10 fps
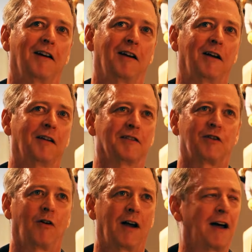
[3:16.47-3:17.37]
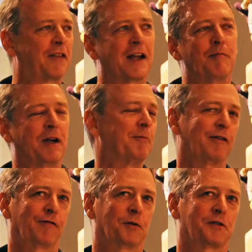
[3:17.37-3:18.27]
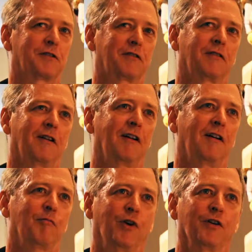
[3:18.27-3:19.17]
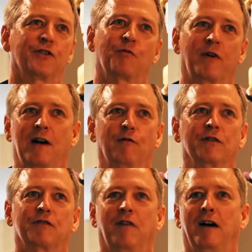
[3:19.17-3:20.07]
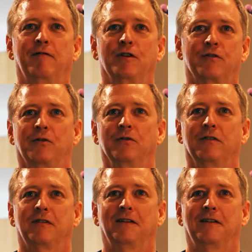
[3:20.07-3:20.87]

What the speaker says: And so I made my first purse when I was 5 years old.